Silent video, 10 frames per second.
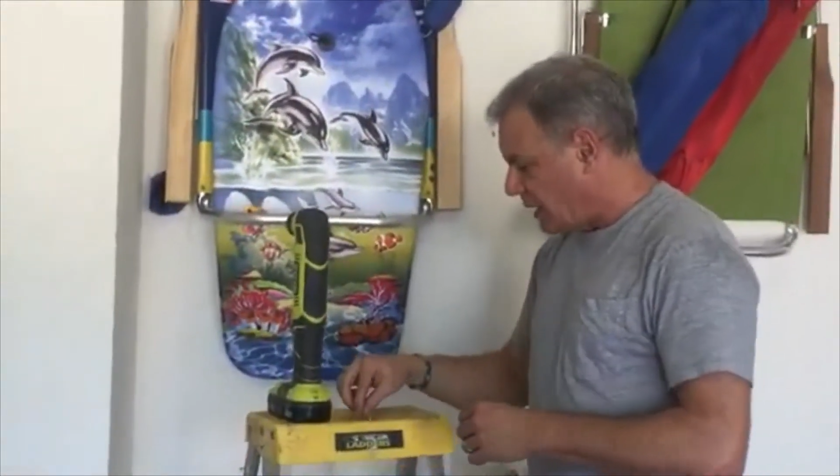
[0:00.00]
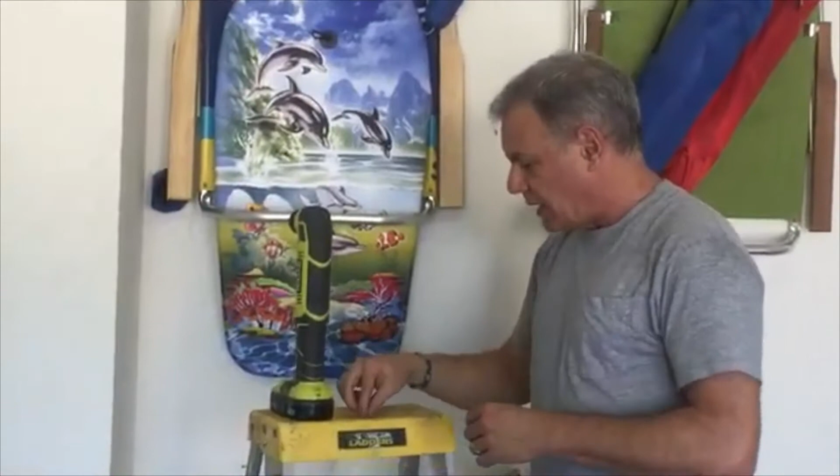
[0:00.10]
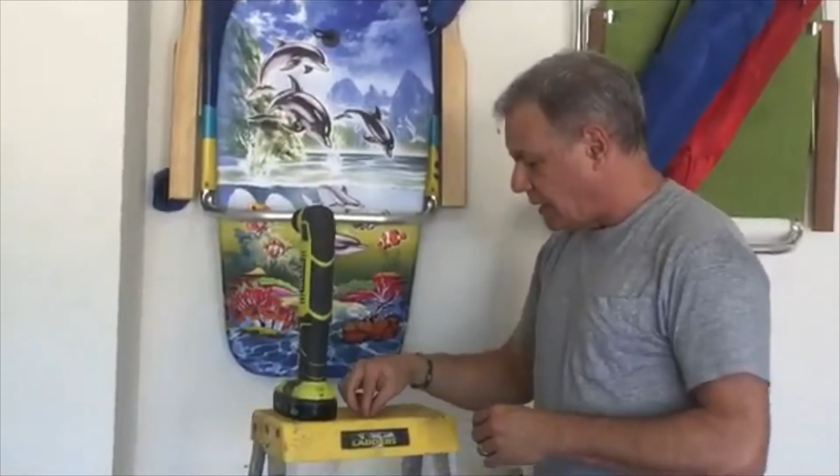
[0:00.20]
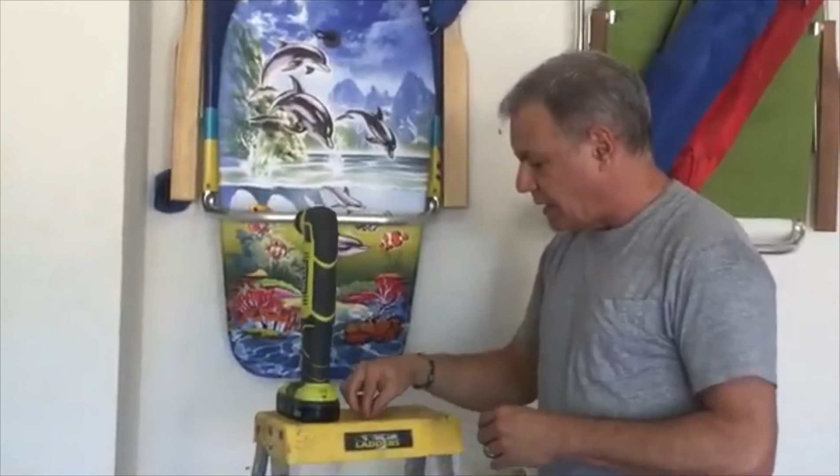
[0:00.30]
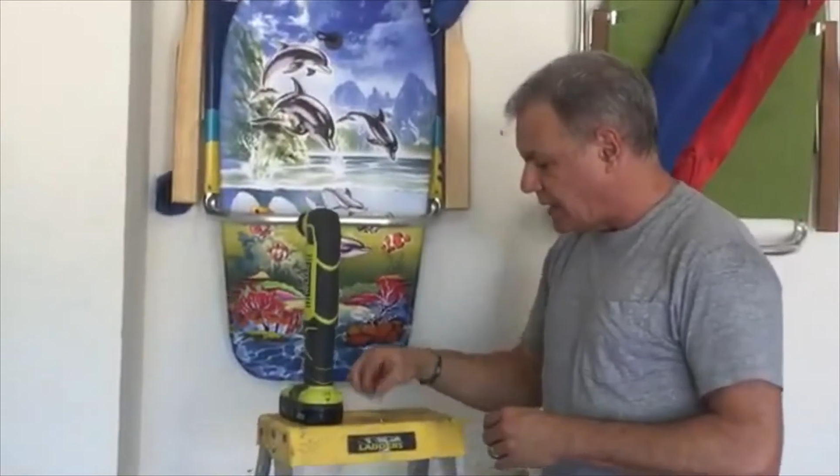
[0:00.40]

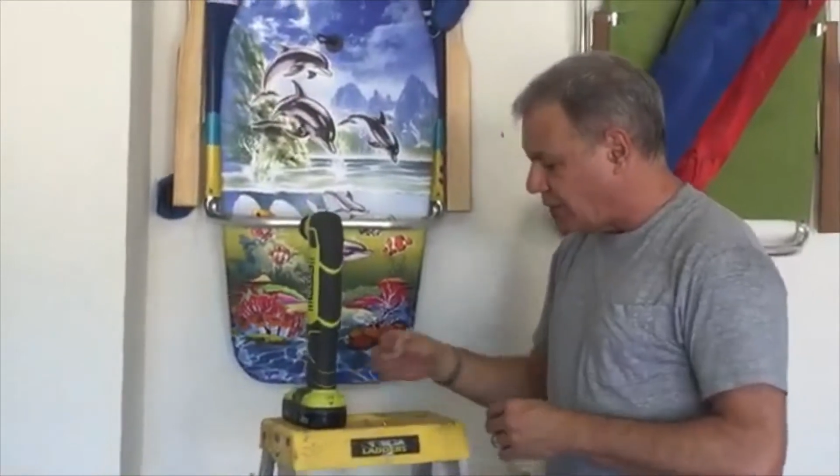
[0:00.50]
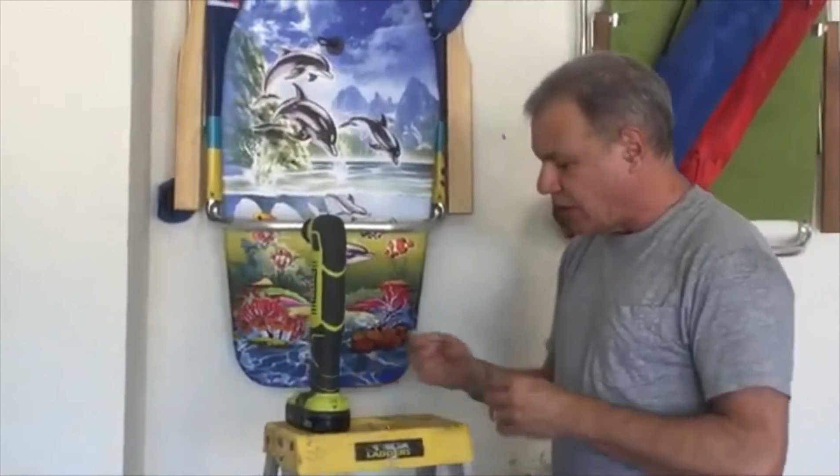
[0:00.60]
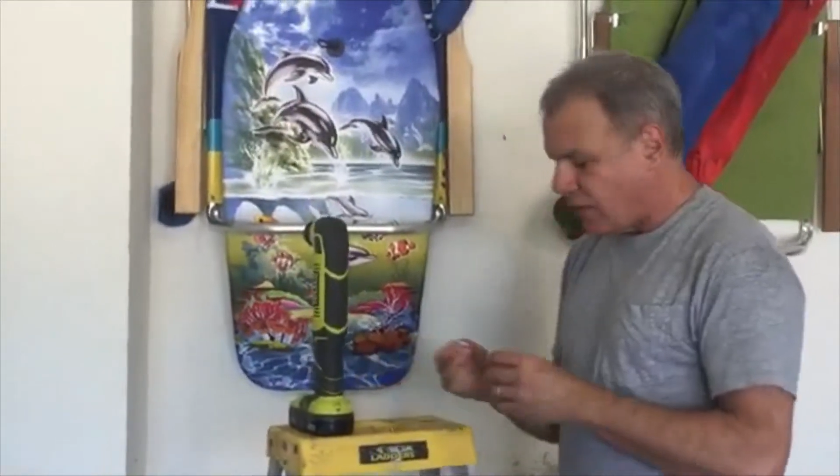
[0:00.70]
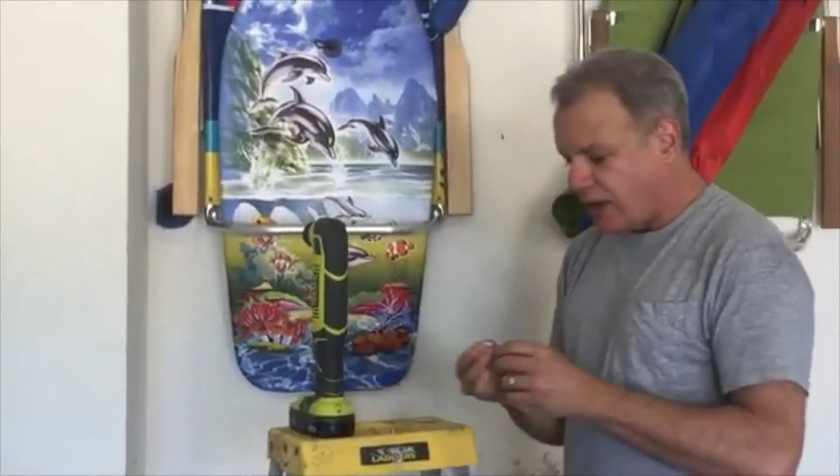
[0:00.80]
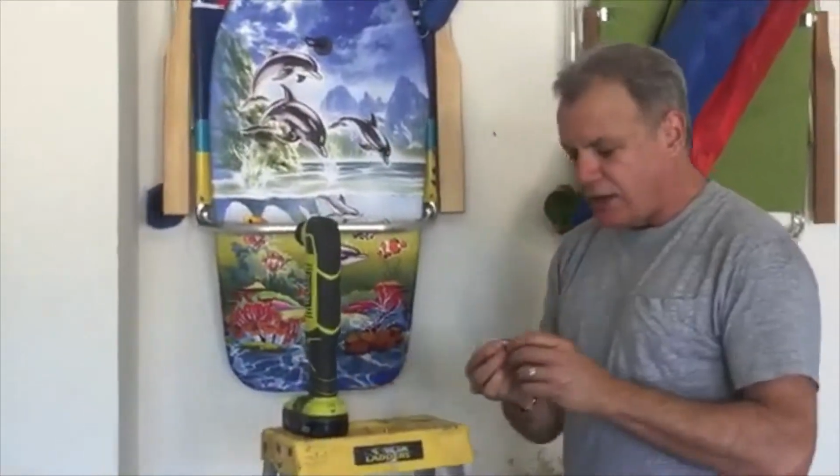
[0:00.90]
And that
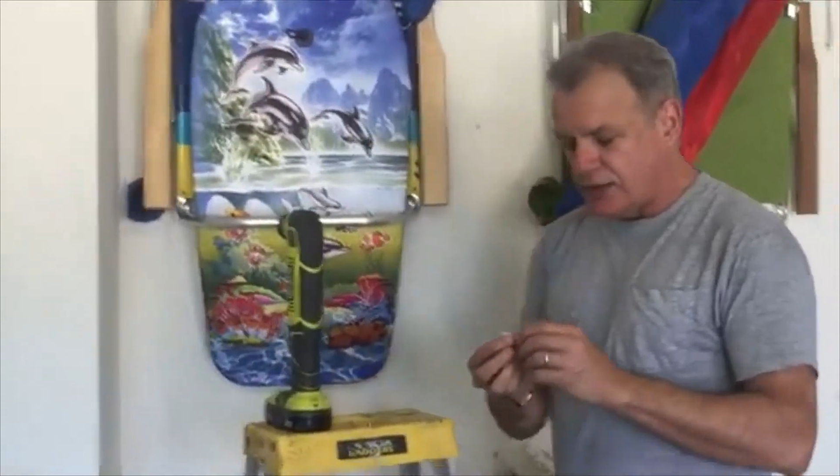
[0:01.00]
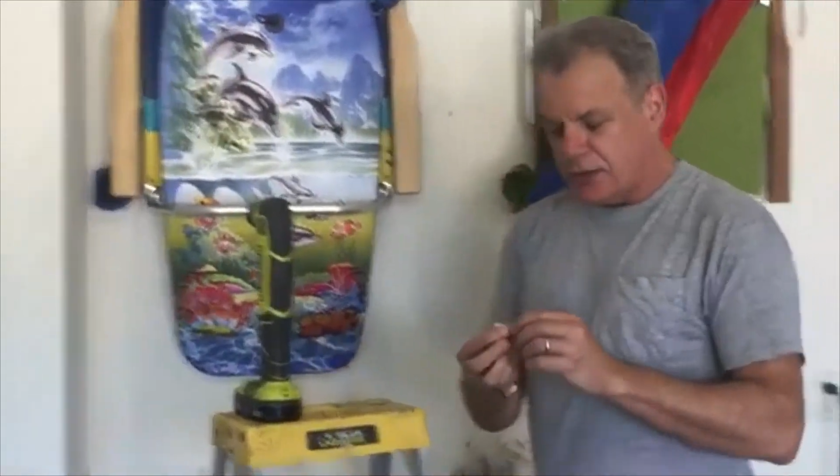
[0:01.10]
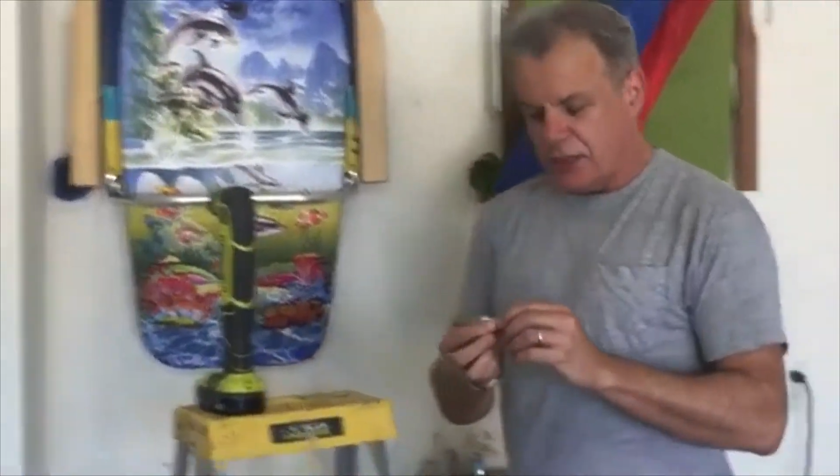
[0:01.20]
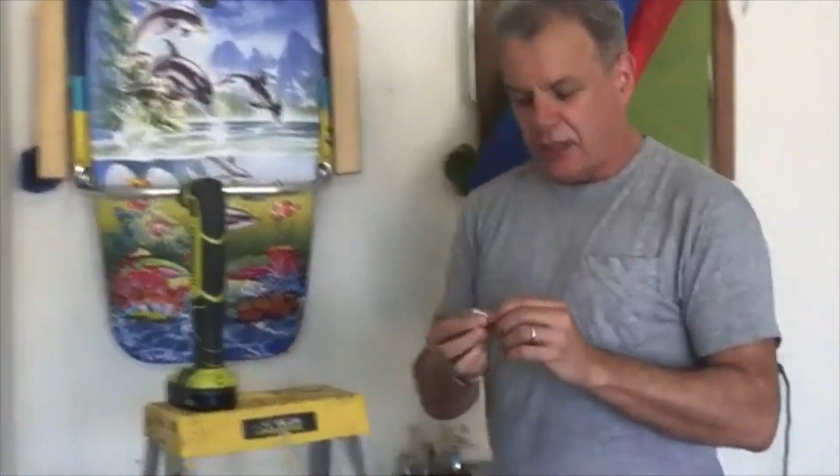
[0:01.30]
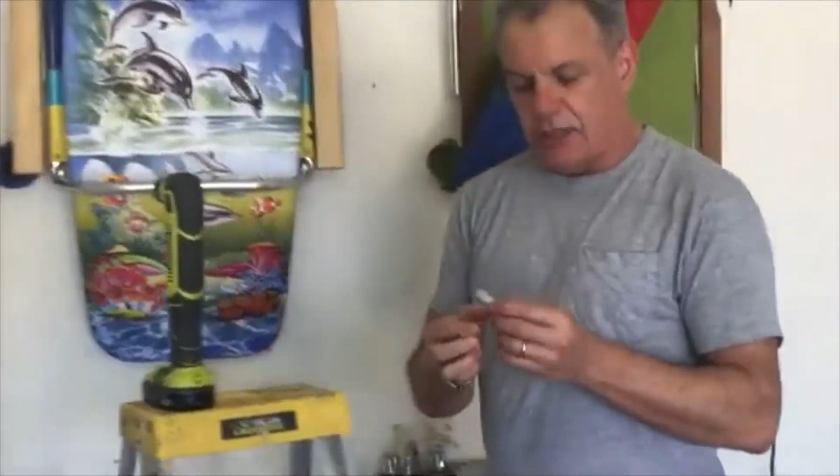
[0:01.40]

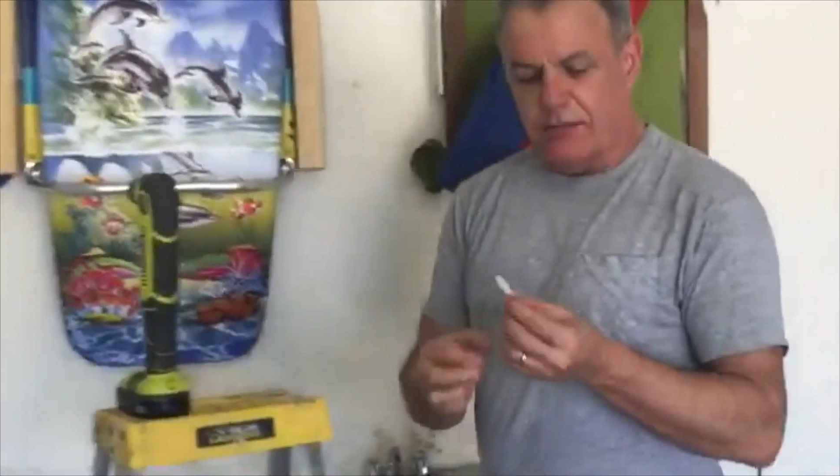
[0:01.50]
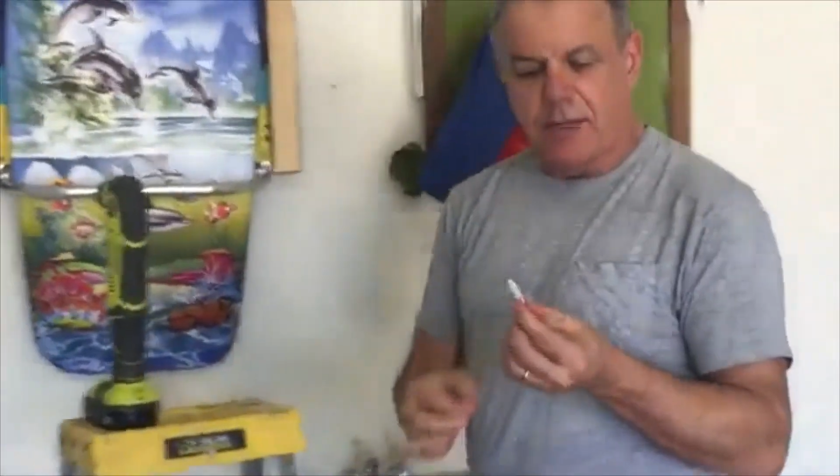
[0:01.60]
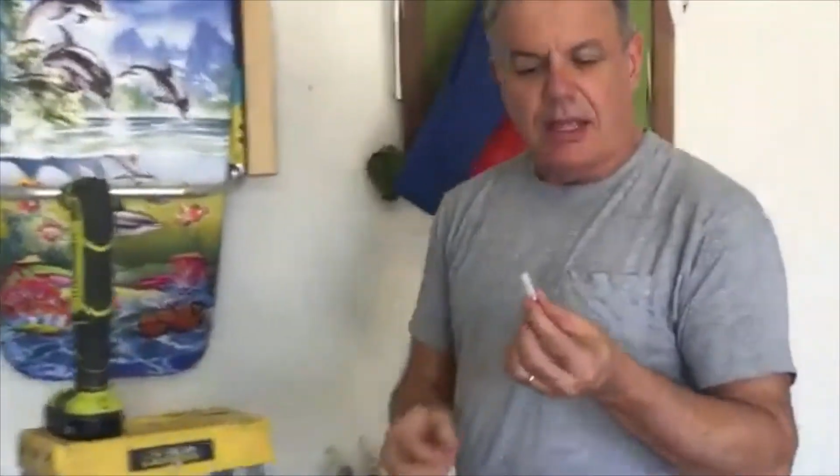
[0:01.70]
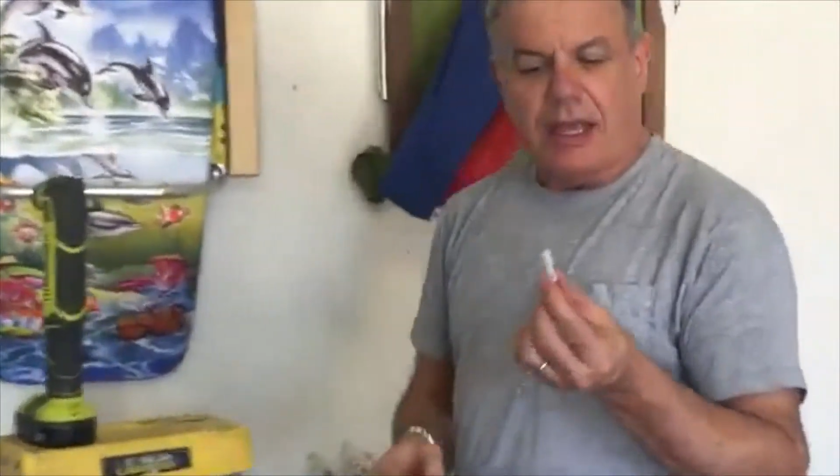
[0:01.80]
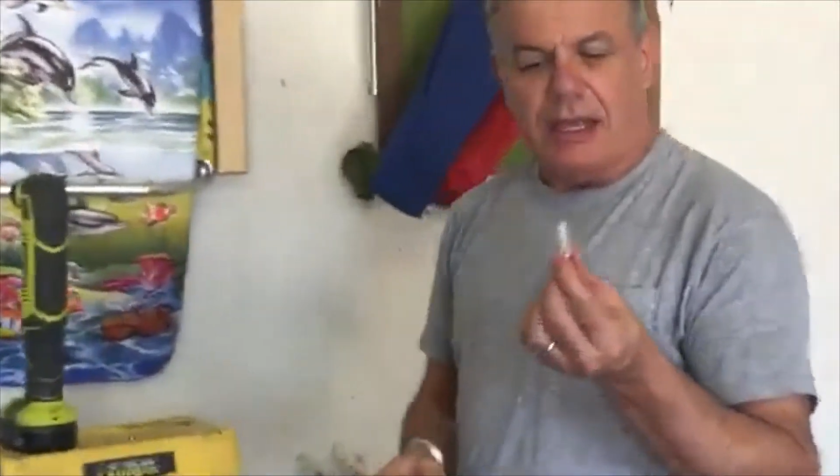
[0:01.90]
requires
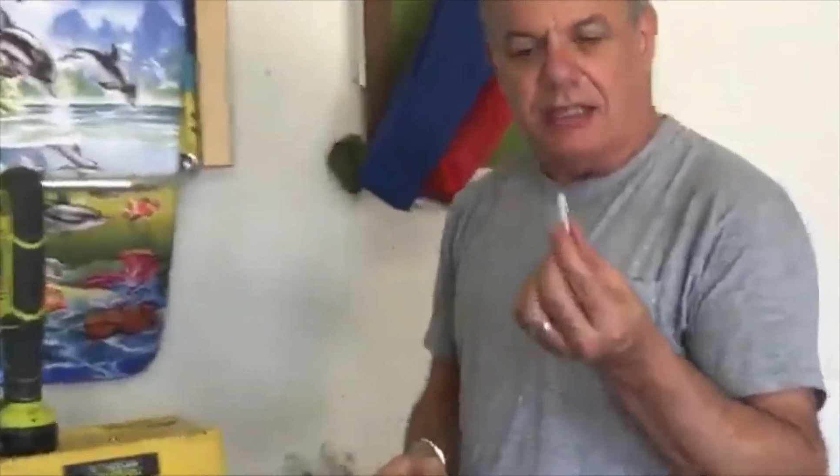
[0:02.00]
an